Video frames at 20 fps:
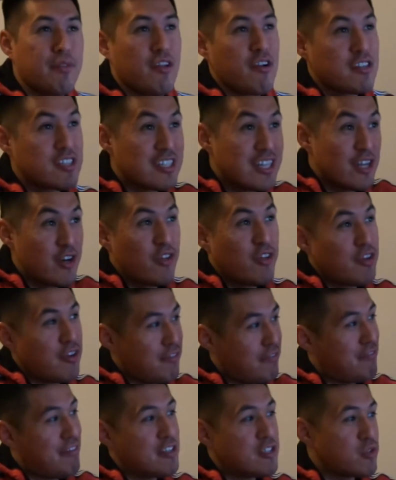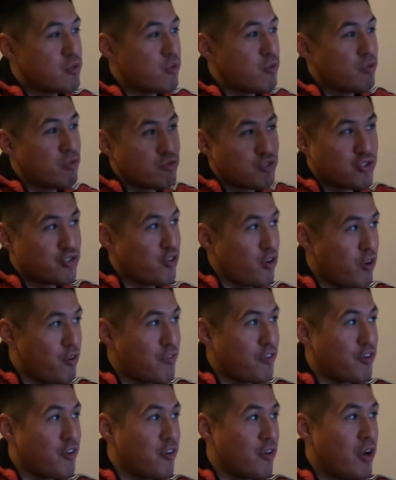There's literally a physical
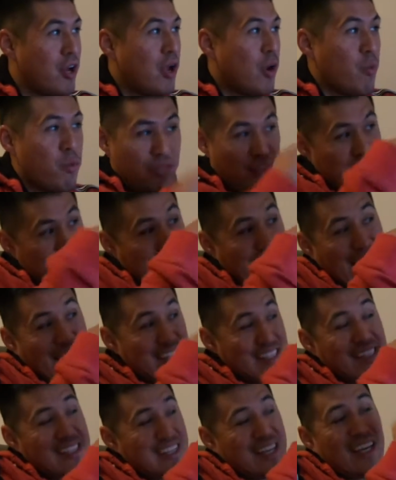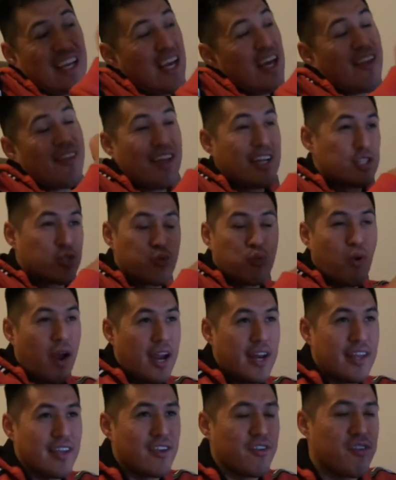server with a disk that's
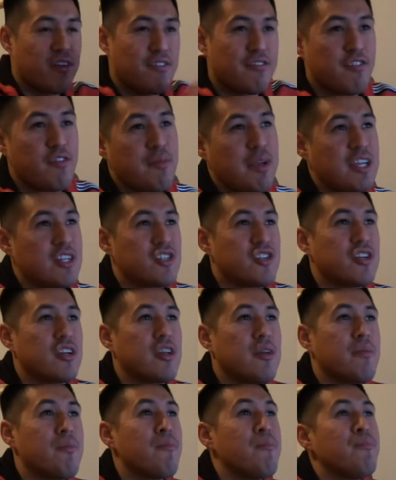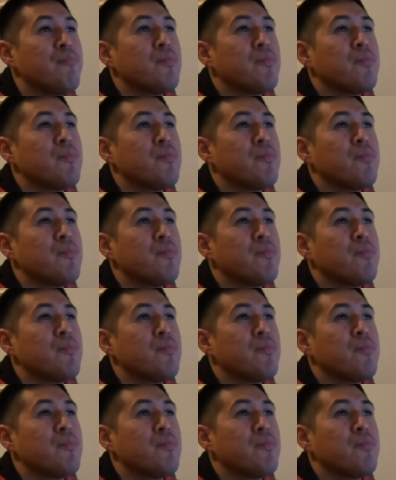writing your information